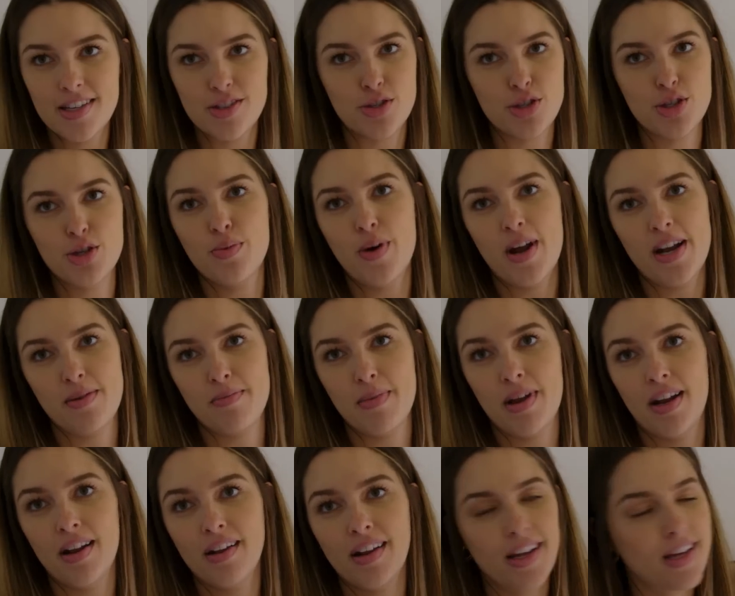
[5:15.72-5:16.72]
he's due any
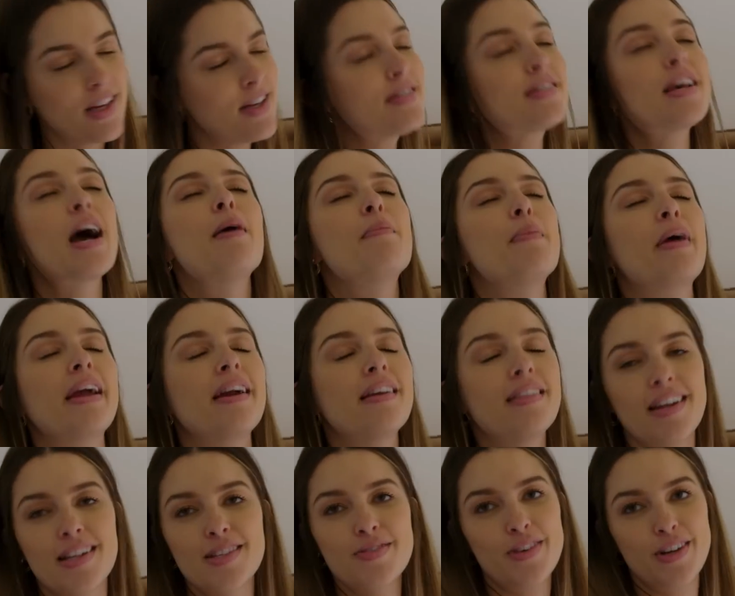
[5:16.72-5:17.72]
minute, like he's coming, and
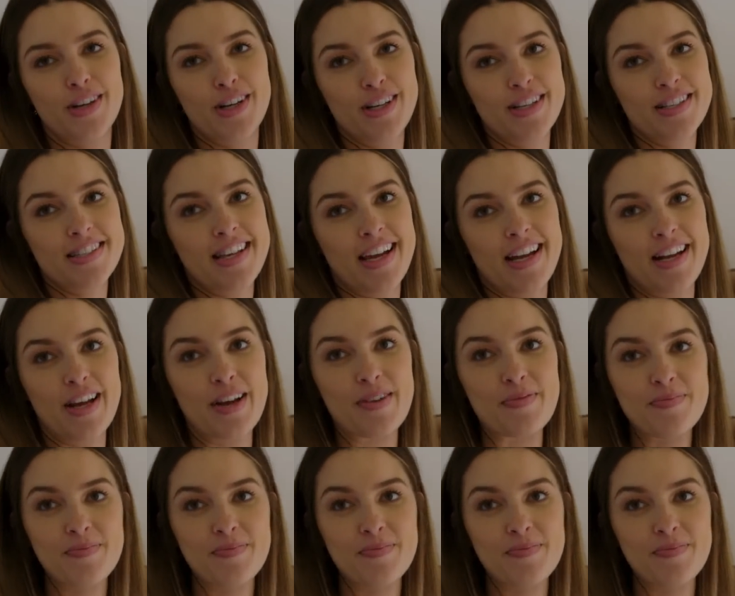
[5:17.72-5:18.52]
that's very exciting.